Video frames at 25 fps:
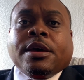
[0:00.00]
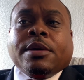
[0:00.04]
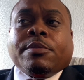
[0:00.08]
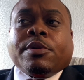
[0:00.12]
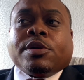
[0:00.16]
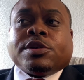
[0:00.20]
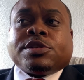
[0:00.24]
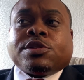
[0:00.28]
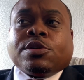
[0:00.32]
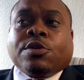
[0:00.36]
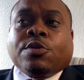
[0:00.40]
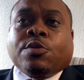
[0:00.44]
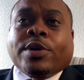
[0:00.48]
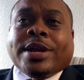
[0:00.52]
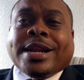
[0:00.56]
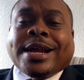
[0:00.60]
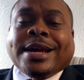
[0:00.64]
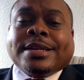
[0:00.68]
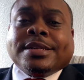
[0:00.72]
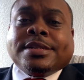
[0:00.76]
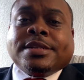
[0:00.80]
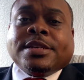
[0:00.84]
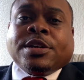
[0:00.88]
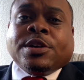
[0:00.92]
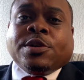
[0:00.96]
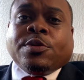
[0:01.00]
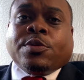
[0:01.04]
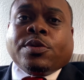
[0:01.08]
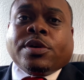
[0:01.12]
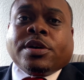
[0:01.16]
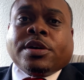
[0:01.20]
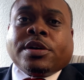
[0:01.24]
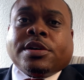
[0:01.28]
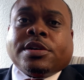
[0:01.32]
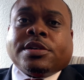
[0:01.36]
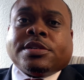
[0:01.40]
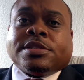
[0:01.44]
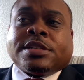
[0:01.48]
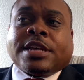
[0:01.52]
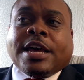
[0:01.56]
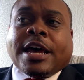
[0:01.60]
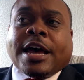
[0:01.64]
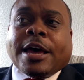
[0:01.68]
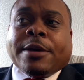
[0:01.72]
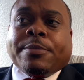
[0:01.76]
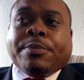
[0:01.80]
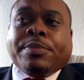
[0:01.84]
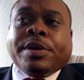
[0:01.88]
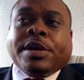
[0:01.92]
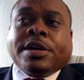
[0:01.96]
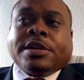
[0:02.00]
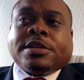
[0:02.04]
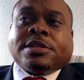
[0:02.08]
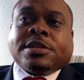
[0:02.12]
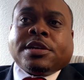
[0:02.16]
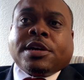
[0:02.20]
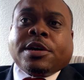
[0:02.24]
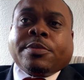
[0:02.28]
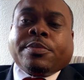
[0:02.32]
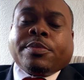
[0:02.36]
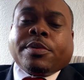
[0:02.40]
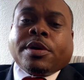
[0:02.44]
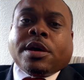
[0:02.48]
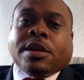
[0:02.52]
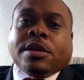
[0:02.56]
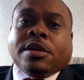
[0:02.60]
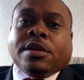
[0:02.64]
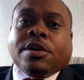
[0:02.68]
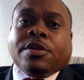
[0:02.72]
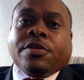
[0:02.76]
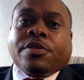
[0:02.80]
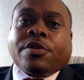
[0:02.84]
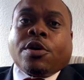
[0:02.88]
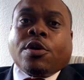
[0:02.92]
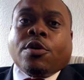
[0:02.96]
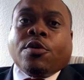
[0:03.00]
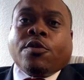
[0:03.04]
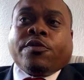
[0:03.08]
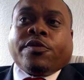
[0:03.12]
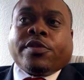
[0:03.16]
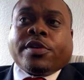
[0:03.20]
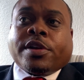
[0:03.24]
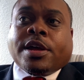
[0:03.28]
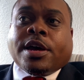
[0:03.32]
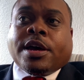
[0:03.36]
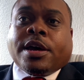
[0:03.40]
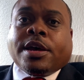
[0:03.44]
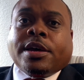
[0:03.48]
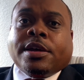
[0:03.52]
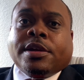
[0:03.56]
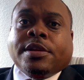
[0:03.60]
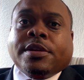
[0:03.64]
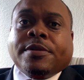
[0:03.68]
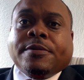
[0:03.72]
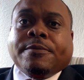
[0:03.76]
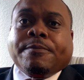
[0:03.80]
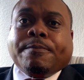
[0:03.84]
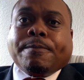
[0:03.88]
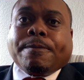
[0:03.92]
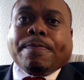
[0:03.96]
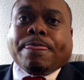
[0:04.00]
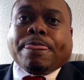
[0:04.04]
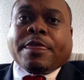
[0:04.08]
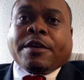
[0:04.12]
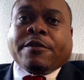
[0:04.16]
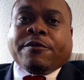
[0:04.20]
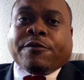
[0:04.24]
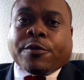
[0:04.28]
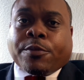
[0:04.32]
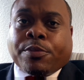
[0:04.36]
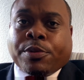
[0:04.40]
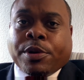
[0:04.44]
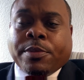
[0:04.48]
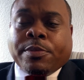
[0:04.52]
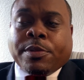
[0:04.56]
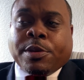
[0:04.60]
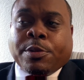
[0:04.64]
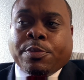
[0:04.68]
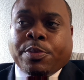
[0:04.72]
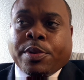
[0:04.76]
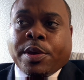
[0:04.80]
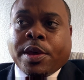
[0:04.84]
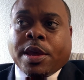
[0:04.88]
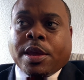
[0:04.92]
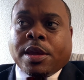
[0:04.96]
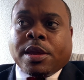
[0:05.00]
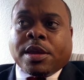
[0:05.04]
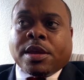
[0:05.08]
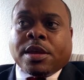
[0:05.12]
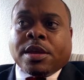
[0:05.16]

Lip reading: But so what I did was I picked up another overnight for premium pay,